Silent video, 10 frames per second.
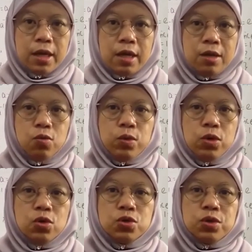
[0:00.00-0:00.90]
and we
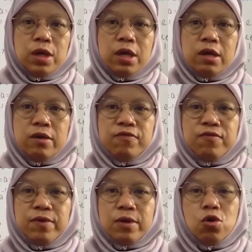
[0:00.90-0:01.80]
also have
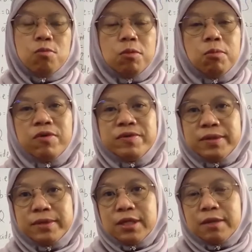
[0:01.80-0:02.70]

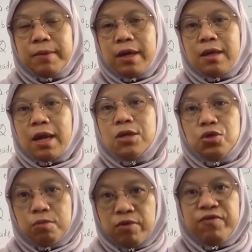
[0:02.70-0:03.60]
homomorphism and
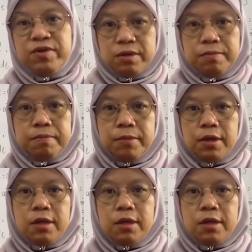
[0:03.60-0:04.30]
isomorphism